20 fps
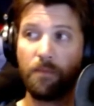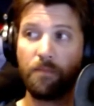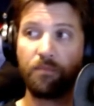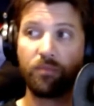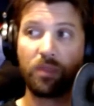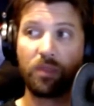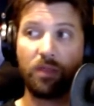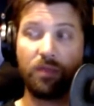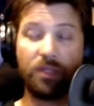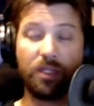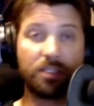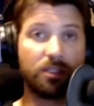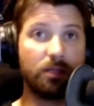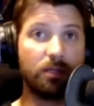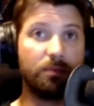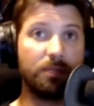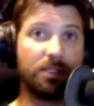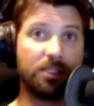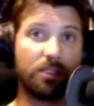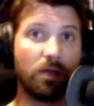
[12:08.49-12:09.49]
This could
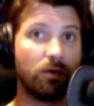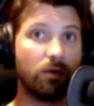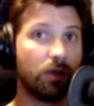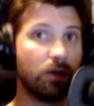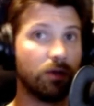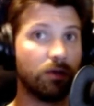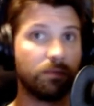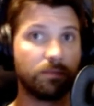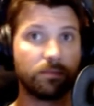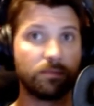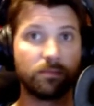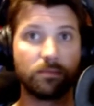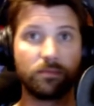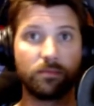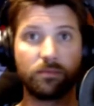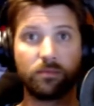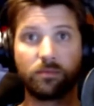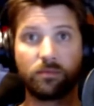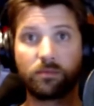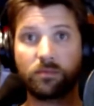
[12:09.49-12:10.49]
be so good.
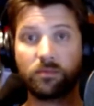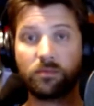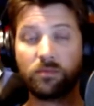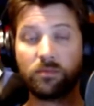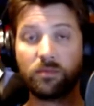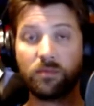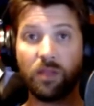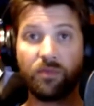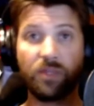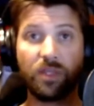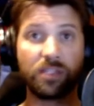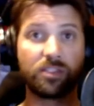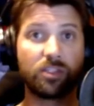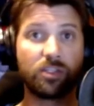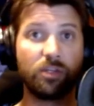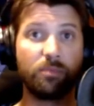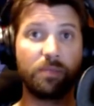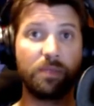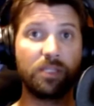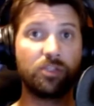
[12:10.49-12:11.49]
This
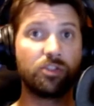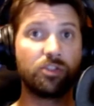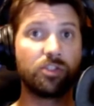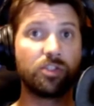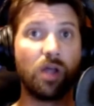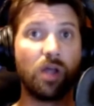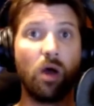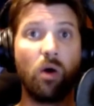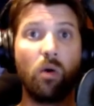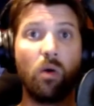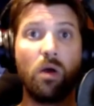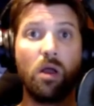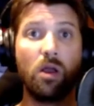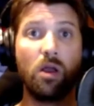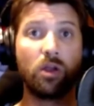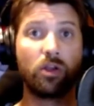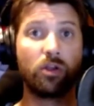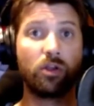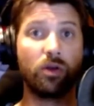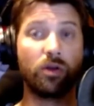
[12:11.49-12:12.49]
could be so
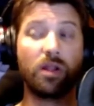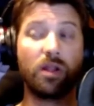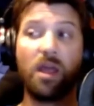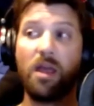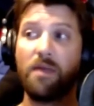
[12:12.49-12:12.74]
good.